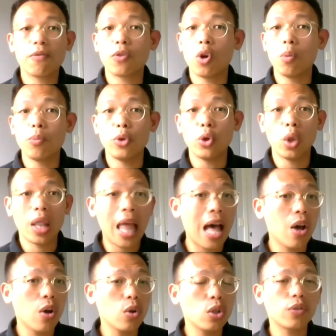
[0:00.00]
from your
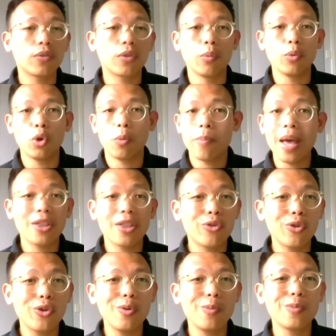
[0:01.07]
lounge, from your
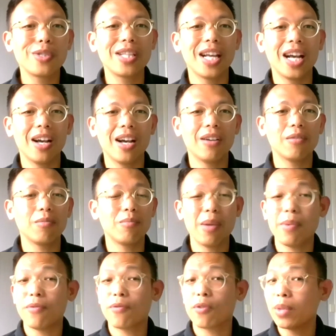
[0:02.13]
bathrooms, uh,
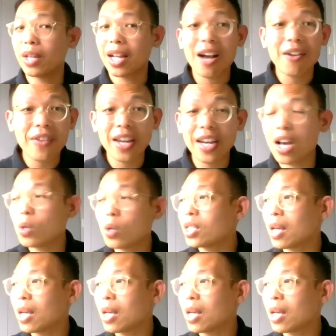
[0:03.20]
maybe from the cafe now.